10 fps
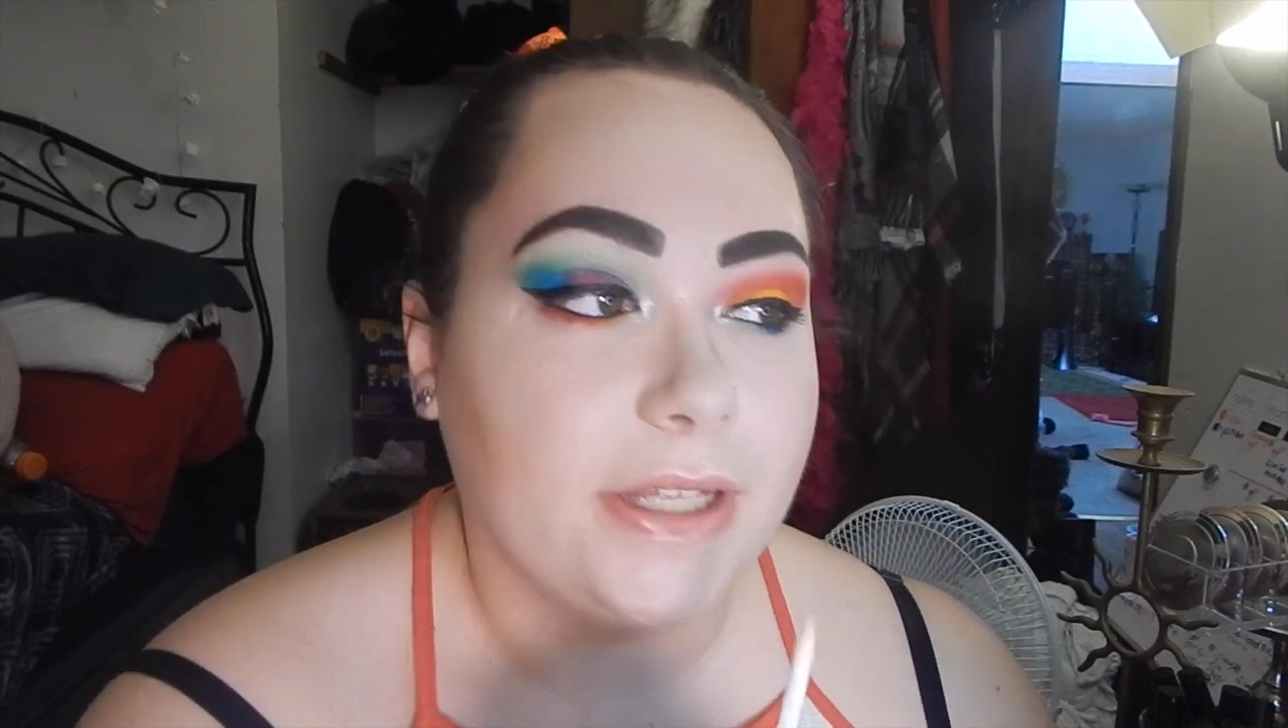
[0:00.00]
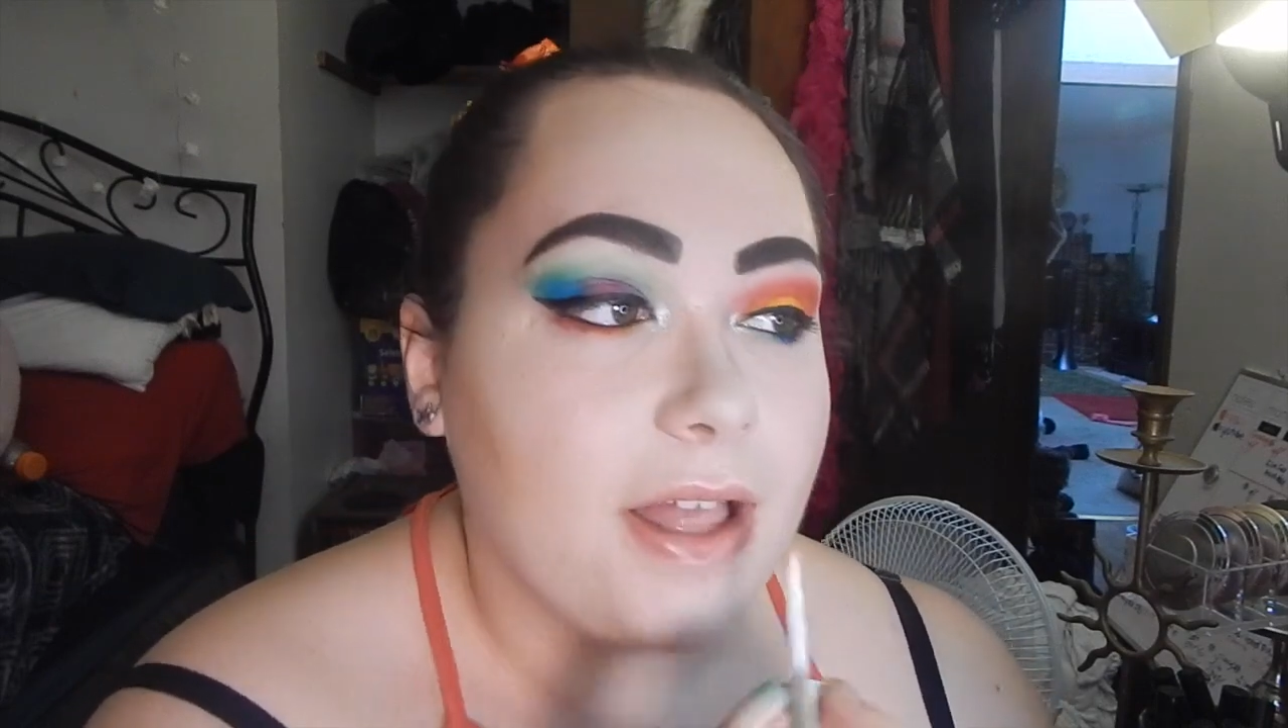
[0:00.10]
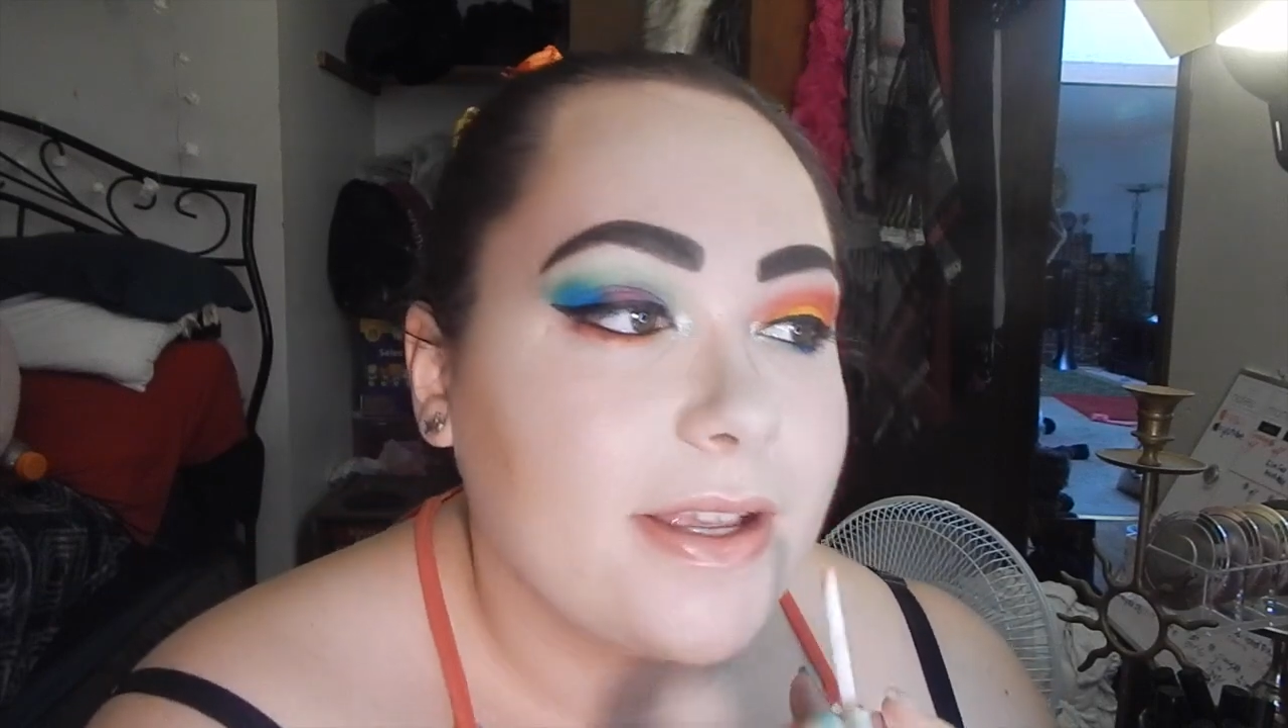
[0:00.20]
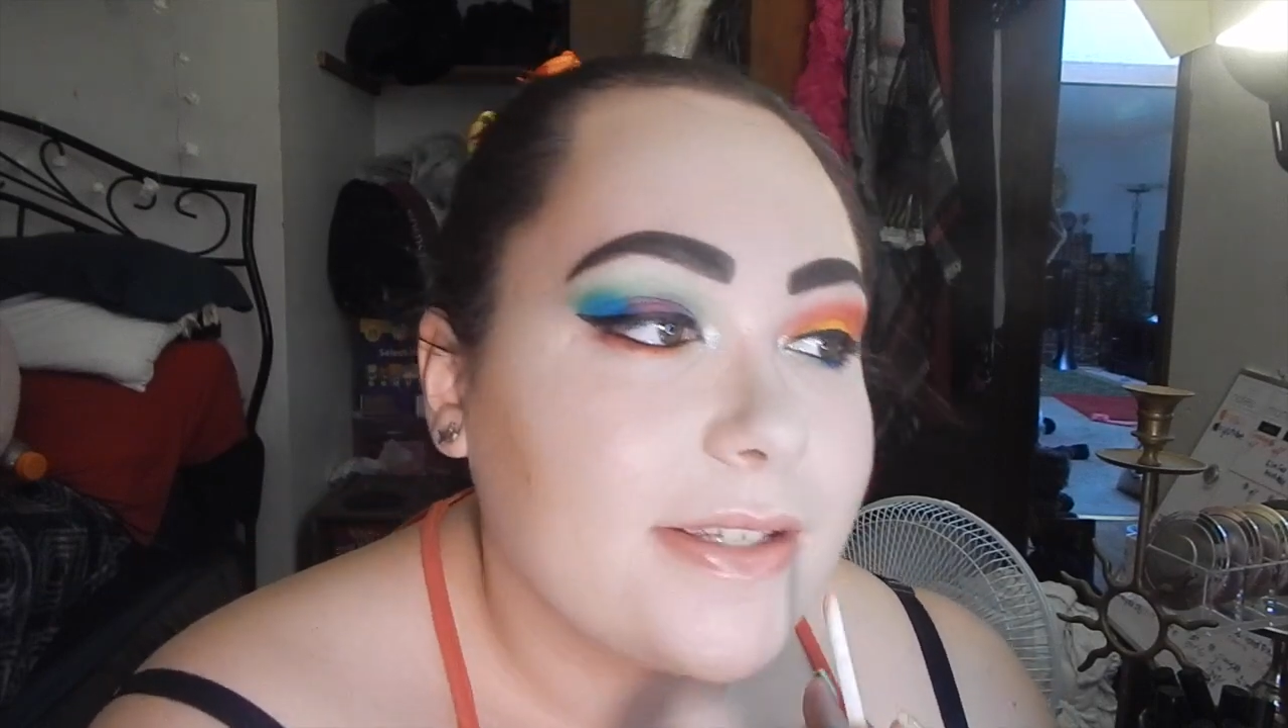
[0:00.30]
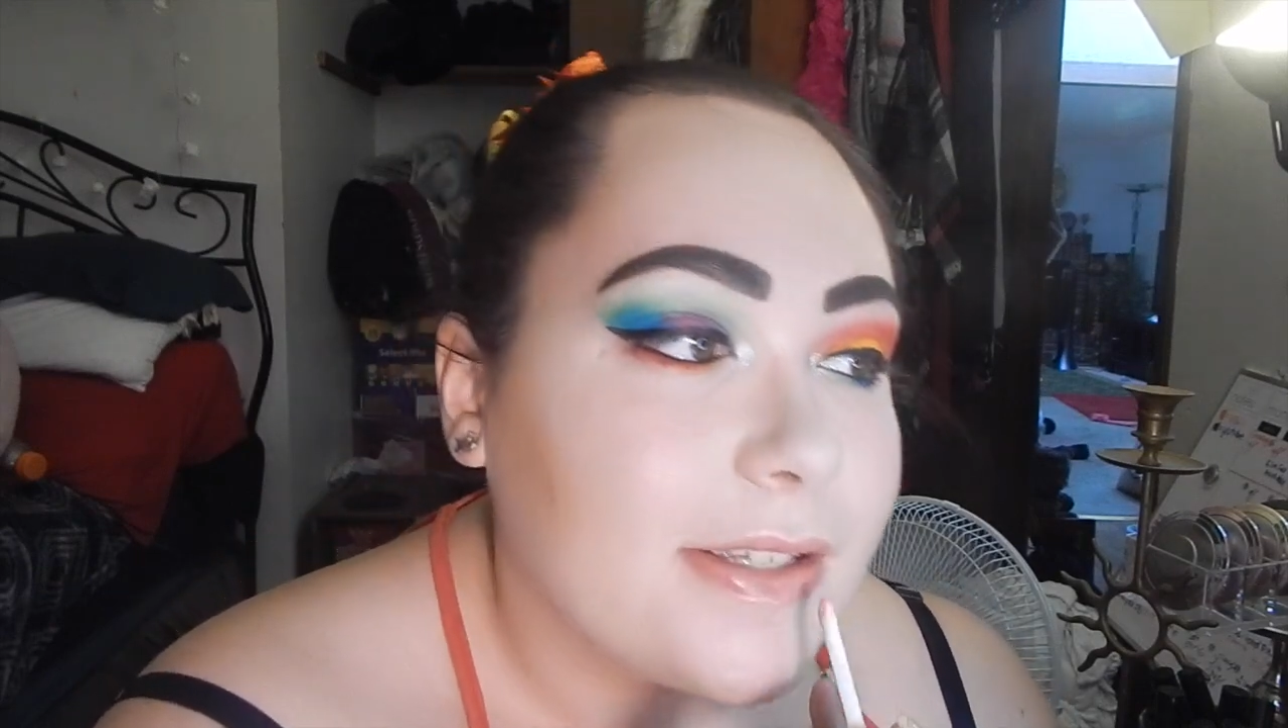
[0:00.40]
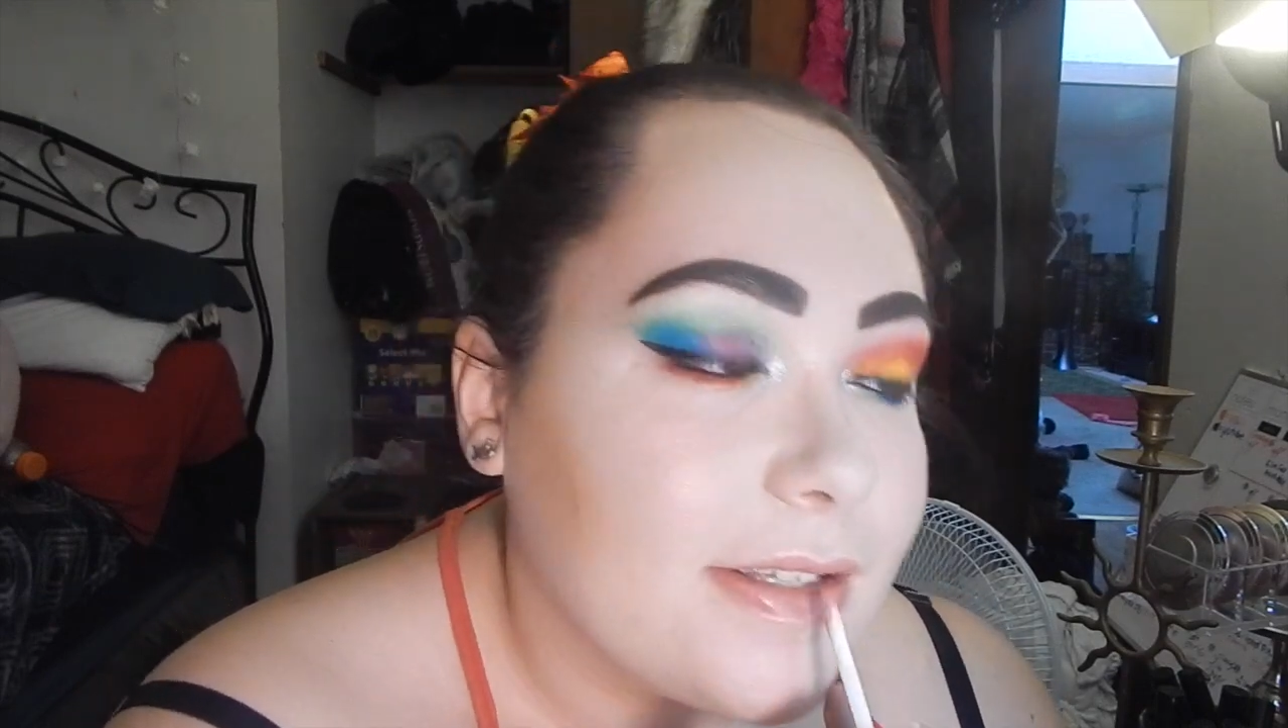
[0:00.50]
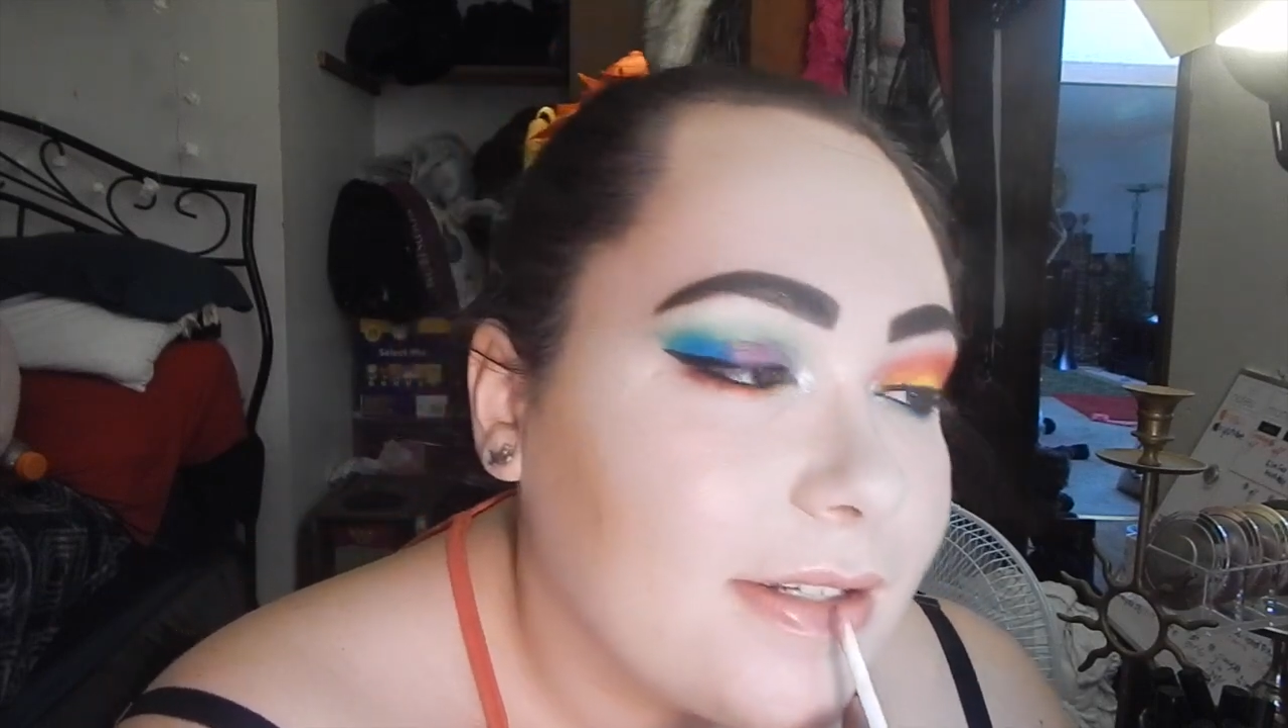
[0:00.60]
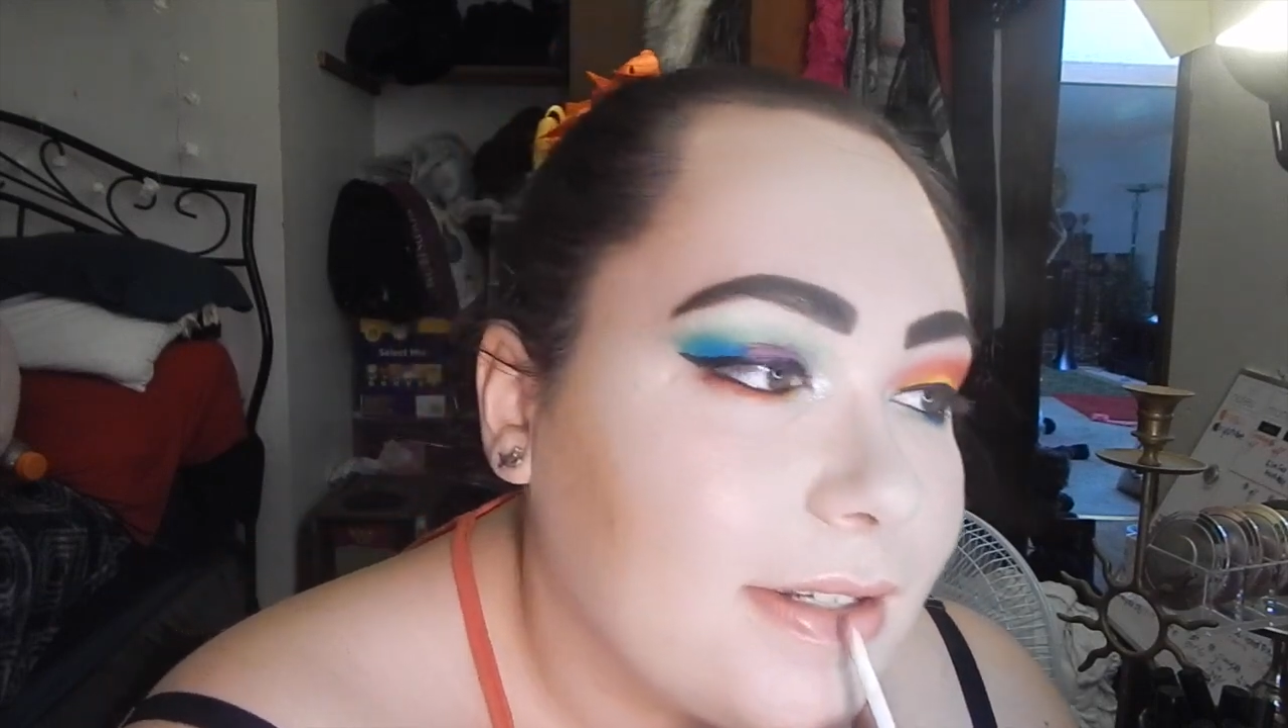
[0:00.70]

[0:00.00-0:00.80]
gloss.